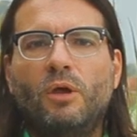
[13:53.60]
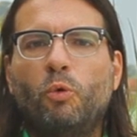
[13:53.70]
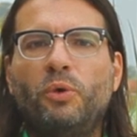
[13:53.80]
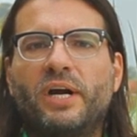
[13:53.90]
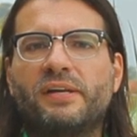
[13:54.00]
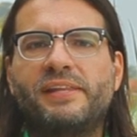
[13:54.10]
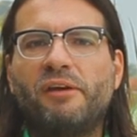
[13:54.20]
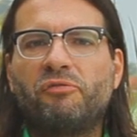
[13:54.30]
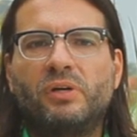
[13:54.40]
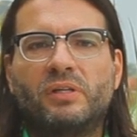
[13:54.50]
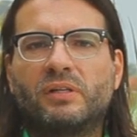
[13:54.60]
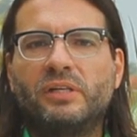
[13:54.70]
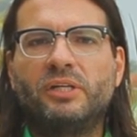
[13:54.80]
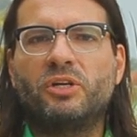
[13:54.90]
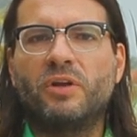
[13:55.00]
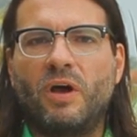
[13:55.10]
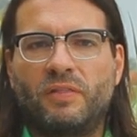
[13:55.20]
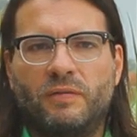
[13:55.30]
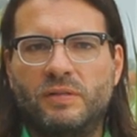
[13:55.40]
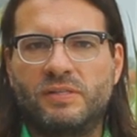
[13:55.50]
We are definitely
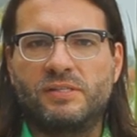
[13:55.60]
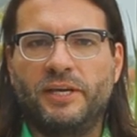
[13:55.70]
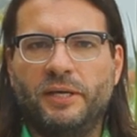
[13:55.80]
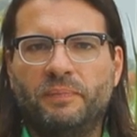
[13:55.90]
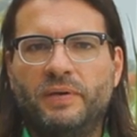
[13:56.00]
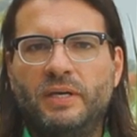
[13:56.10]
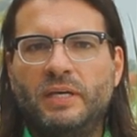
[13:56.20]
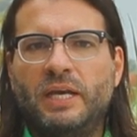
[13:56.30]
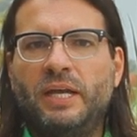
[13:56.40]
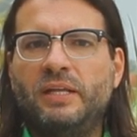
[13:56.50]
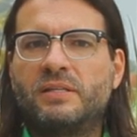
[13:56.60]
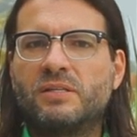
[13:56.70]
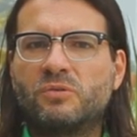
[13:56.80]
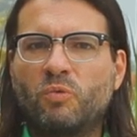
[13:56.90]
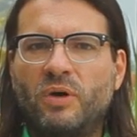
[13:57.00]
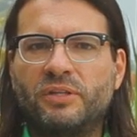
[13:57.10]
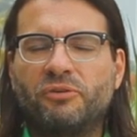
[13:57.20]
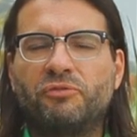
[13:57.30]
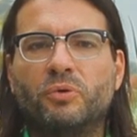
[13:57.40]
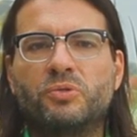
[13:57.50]
not the same, and it is
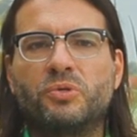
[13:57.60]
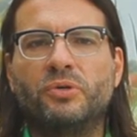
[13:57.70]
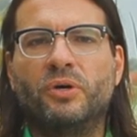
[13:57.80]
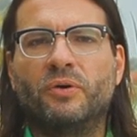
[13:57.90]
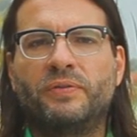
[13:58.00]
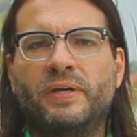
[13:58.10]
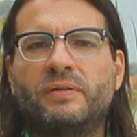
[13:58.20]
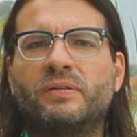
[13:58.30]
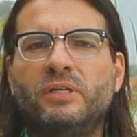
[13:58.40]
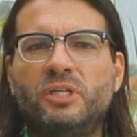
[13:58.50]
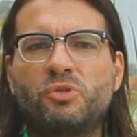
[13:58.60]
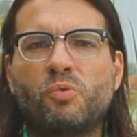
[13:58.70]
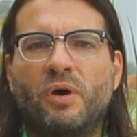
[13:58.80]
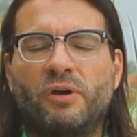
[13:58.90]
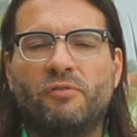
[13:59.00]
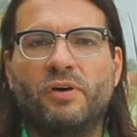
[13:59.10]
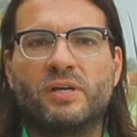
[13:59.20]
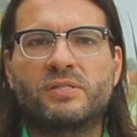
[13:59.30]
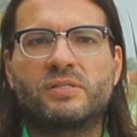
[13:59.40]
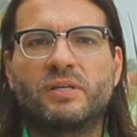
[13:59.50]
wonderful to know that each one of
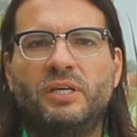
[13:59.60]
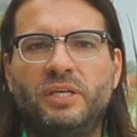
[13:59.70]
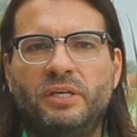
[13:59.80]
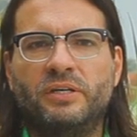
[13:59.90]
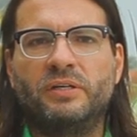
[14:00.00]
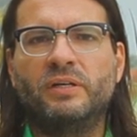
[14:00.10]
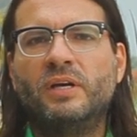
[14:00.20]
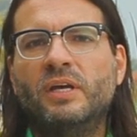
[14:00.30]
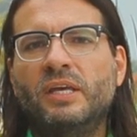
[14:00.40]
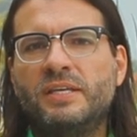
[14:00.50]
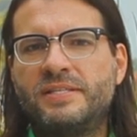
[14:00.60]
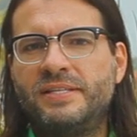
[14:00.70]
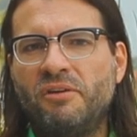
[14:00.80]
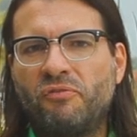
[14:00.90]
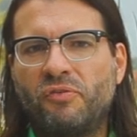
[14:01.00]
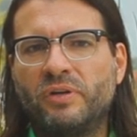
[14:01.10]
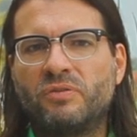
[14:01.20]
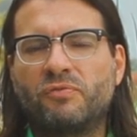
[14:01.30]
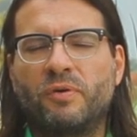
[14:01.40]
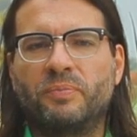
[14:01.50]
us here is different
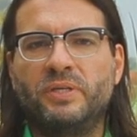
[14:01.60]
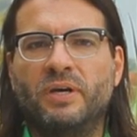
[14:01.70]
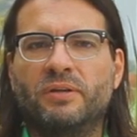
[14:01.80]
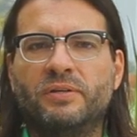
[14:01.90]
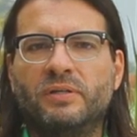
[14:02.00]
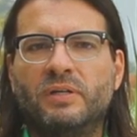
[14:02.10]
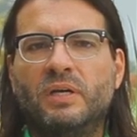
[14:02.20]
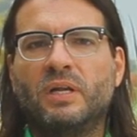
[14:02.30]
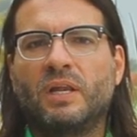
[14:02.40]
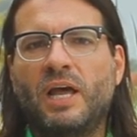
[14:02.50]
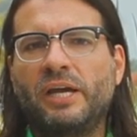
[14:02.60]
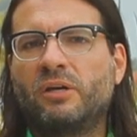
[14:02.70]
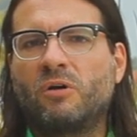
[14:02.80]
from the other, like